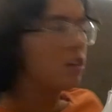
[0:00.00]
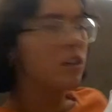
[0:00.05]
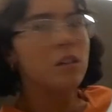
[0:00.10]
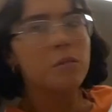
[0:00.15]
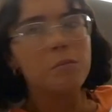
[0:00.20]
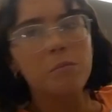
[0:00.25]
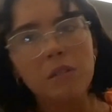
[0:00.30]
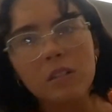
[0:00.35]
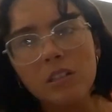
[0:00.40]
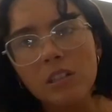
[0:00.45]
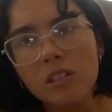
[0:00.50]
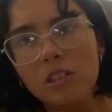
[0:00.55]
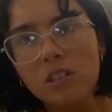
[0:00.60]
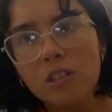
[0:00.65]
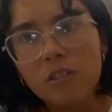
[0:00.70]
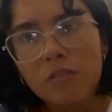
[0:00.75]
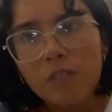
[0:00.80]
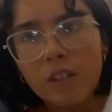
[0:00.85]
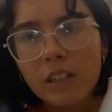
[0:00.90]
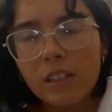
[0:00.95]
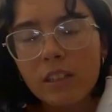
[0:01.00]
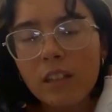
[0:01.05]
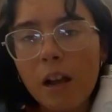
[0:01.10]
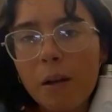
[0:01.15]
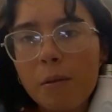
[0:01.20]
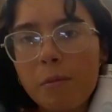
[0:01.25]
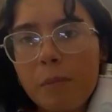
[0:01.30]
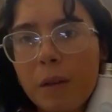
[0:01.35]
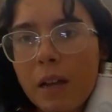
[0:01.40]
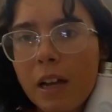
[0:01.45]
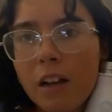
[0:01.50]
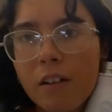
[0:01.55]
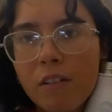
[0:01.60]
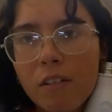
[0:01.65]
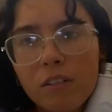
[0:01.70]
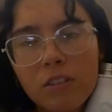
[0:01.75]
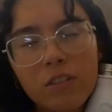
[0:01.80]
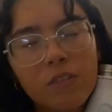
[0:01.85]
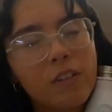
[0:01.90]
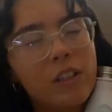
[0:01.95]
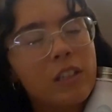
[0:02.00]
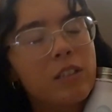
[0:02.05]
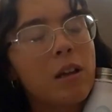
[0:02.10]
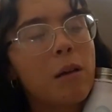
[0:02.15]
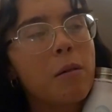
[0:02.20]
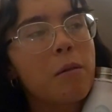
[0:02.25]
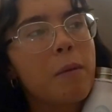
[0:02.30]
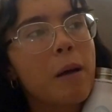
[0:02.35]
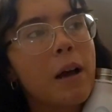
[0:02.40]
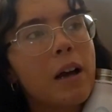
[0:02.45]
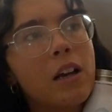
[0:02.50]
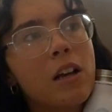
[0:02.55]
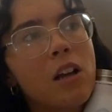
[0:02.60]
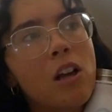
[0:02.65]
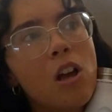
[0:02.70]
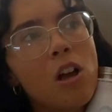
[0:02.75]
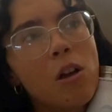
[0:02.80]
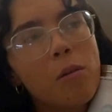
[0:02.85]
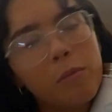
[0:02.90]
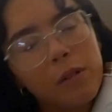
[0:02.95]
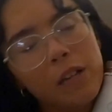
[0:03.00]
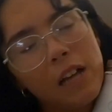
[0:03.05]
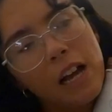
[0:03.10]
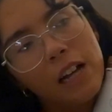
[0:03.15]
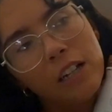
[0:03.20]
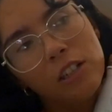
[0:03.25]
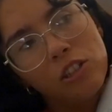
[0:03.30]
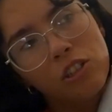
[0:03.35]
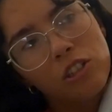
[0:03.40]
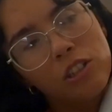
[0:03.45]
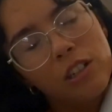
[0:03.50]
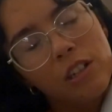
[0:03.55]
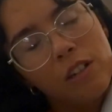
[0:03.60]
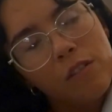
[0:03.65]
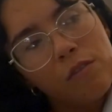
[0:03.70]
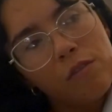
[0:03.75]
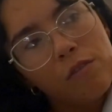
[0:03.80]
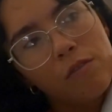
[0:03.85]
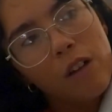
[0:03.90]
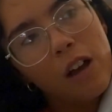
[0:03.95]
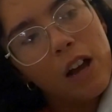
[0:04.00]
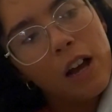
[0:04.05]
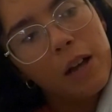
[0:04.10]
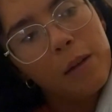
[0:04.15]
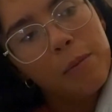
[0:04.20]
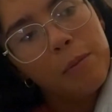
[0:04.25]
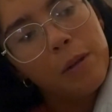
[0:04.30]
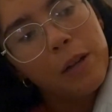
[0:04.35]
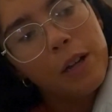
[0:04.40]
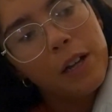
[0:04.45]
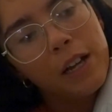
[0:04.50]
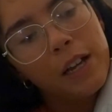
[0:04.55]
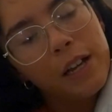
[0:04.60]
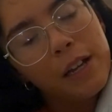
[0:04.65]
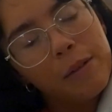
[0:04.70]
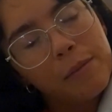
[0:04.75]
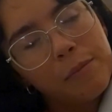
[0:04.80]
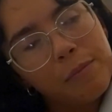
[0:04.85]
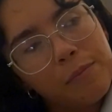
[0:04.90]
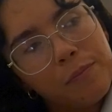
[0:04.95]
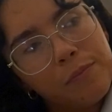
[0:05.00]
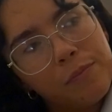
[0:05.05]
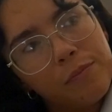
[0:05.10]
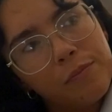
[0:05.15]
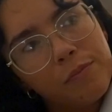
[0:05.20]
My sister's FaceTiming me, I'll just FaceTime her back. But yeah, it's just a different vibe.